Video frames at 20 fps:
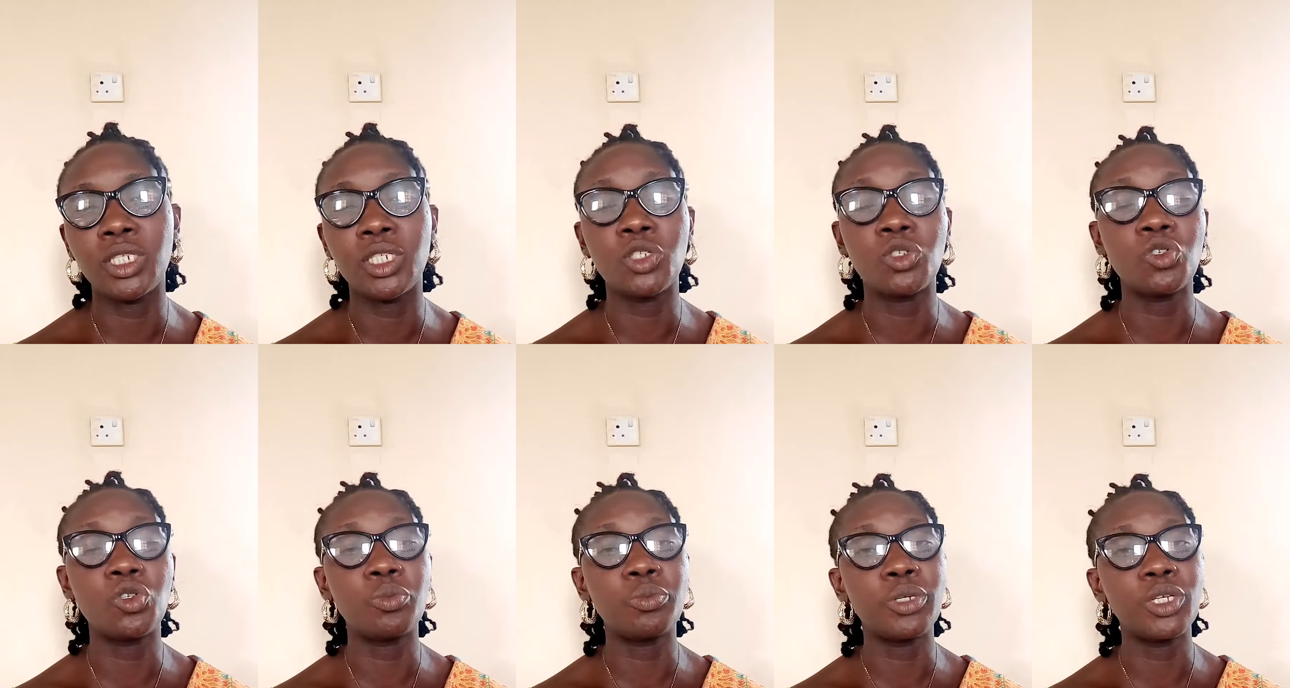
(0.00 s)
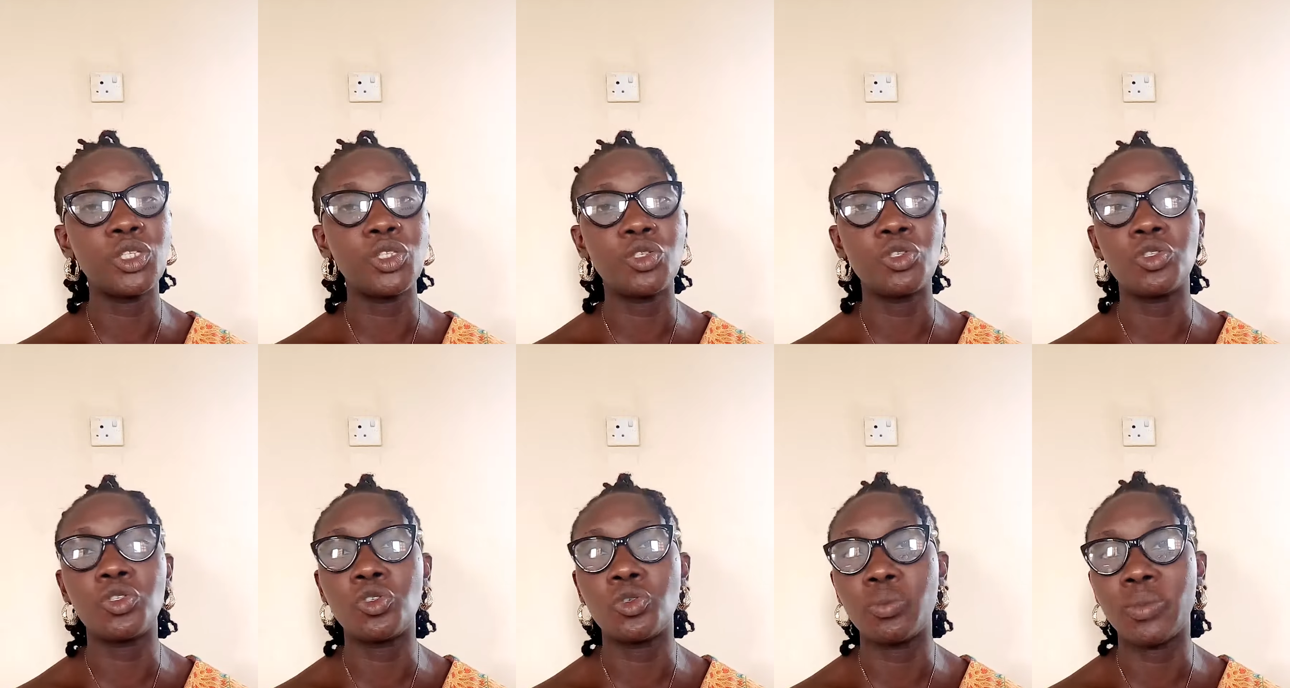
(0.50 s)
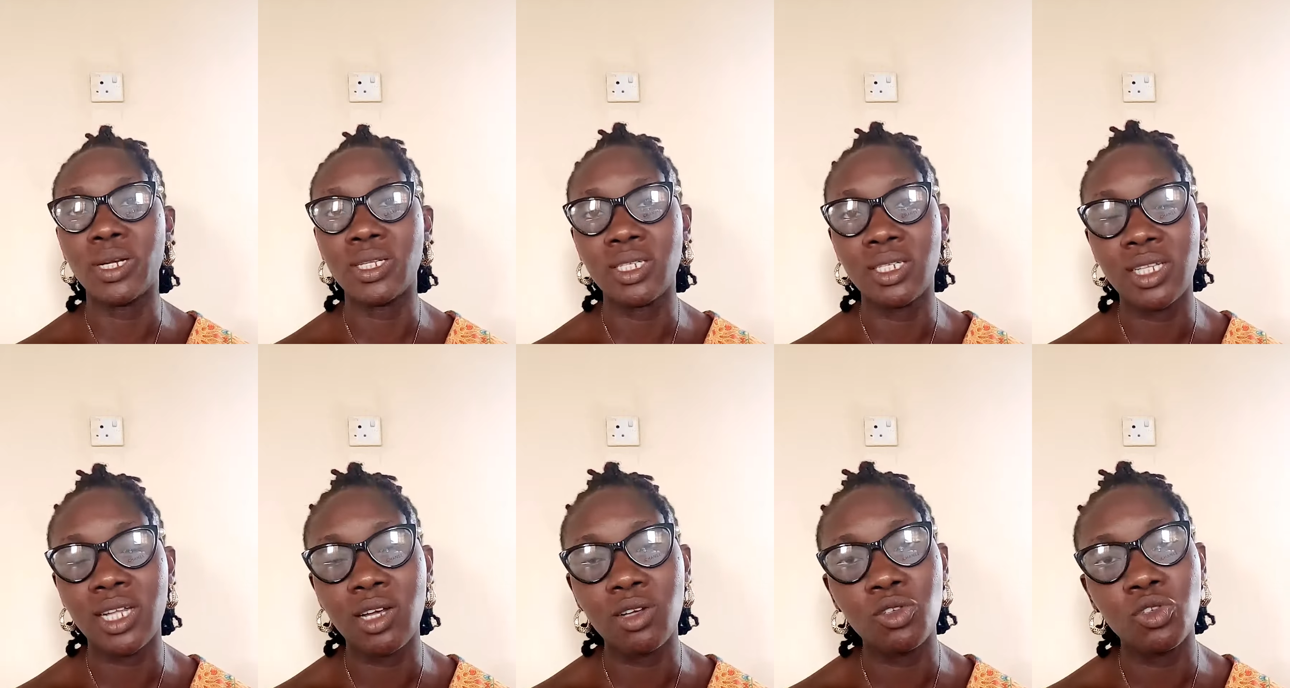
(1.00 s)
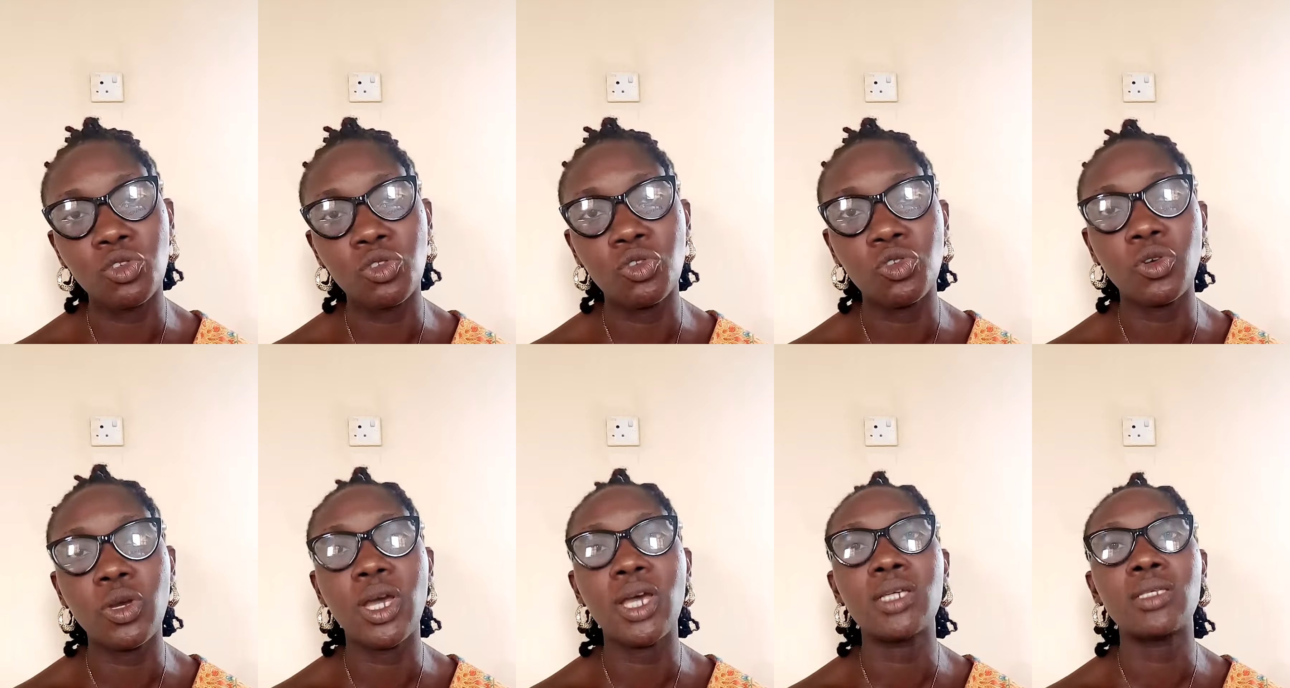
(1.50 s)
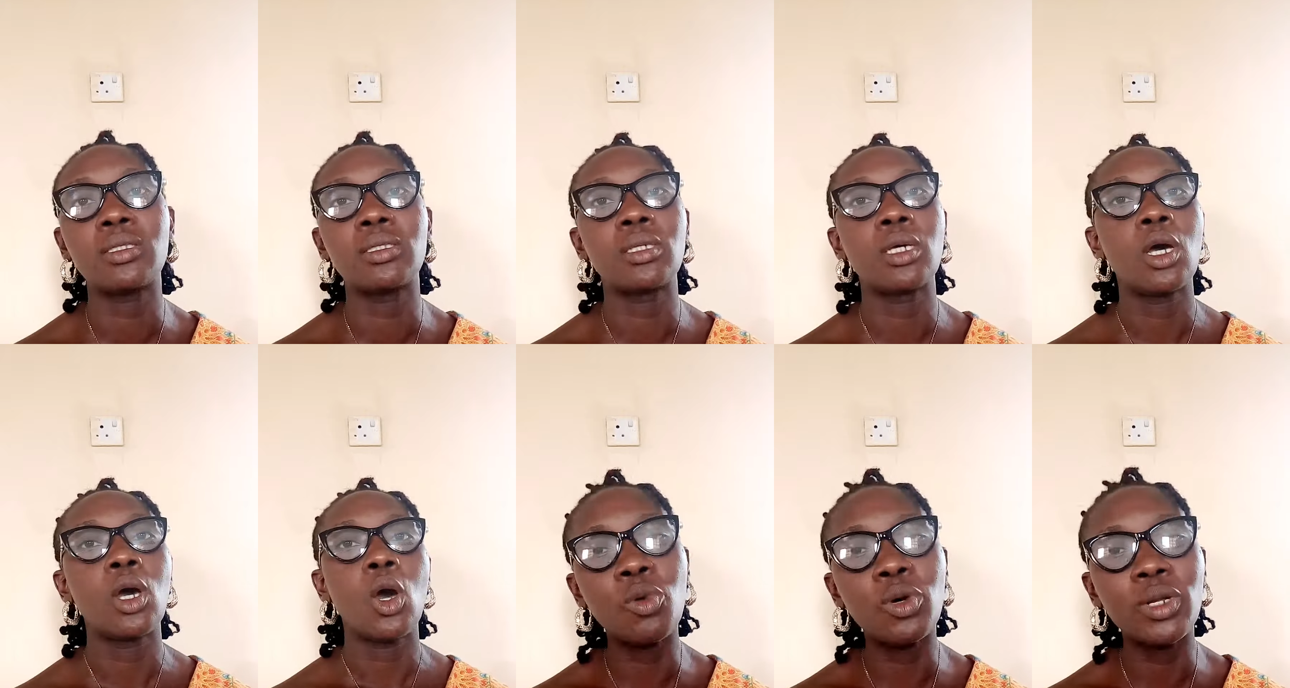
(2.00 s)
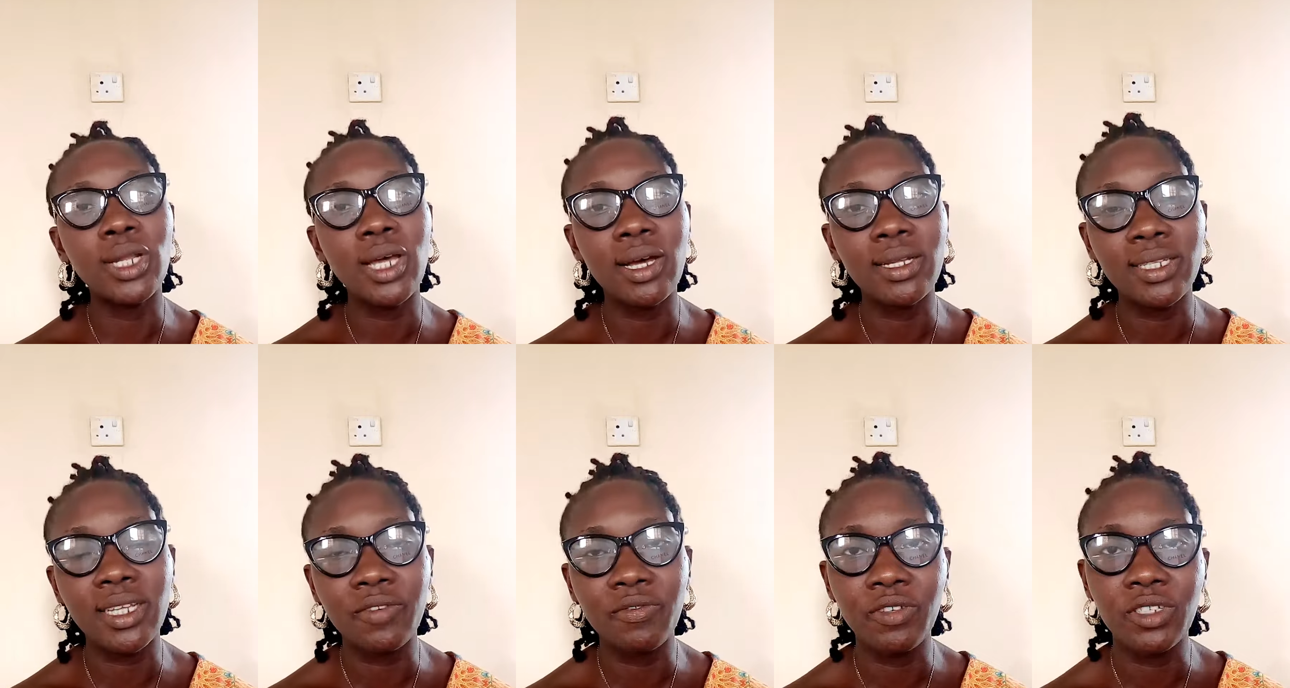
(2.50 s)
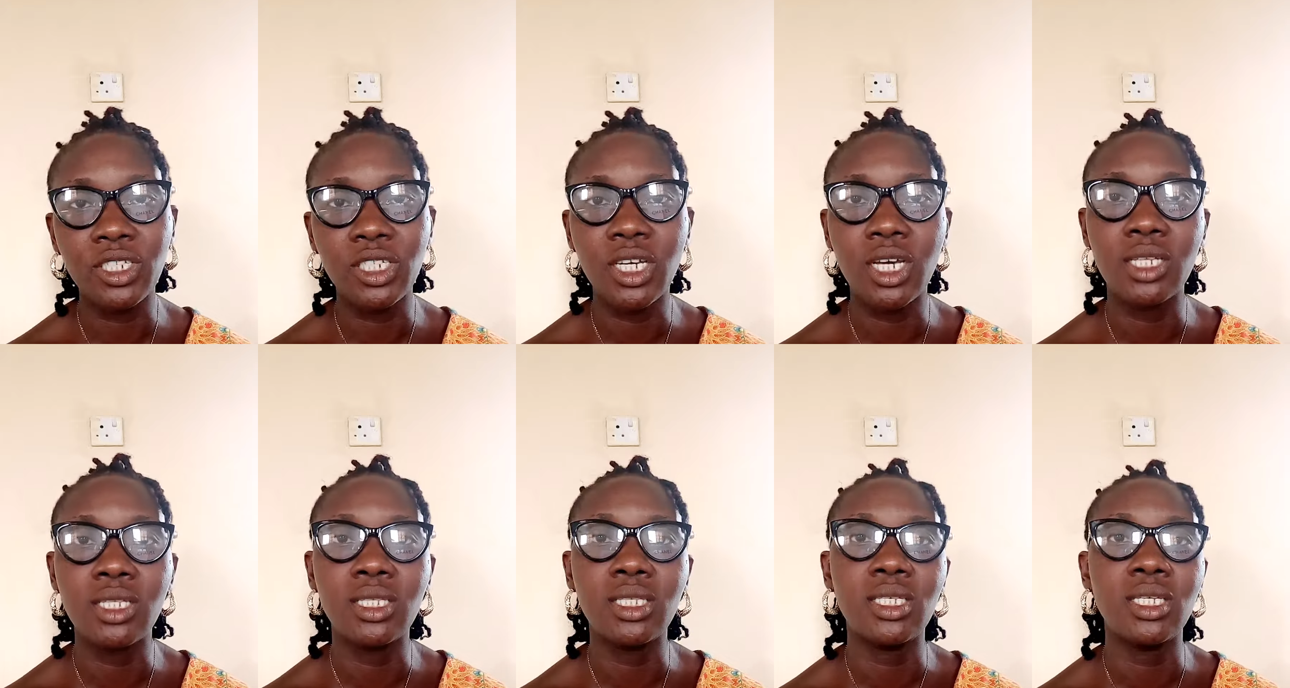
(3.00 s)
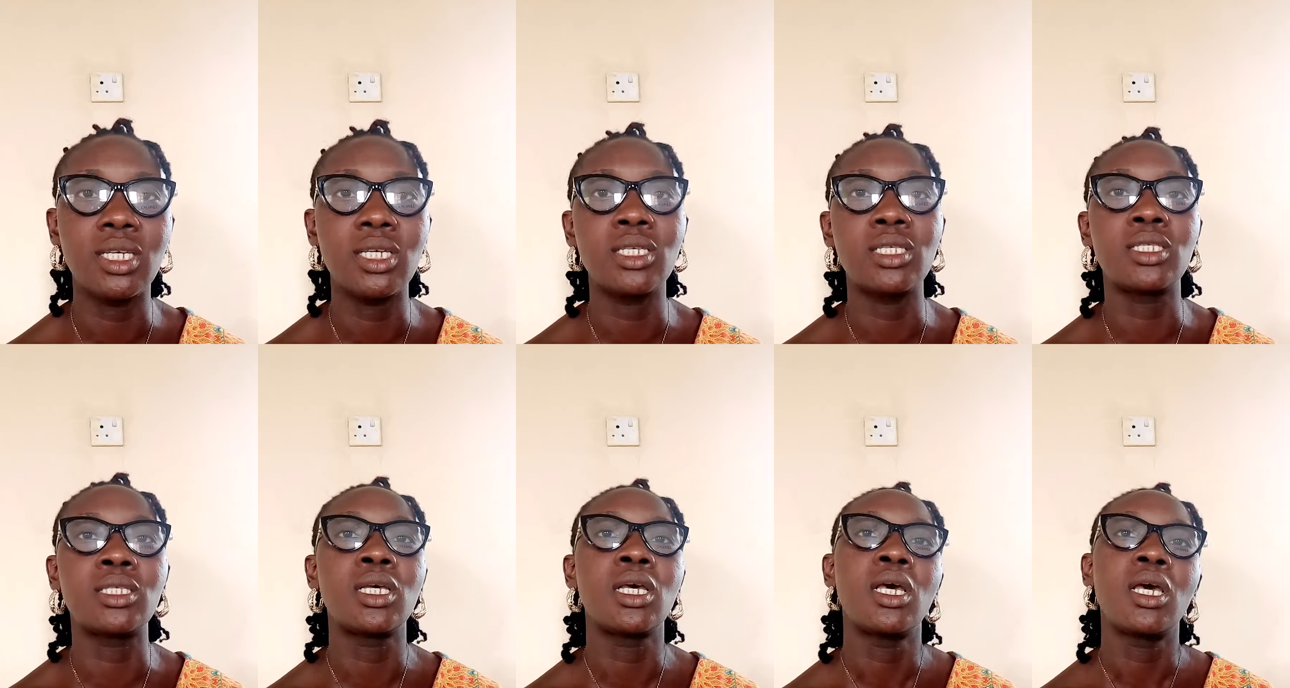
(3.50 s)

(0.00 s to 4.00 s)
It could be due to maternal stress, hormonal deficiencies,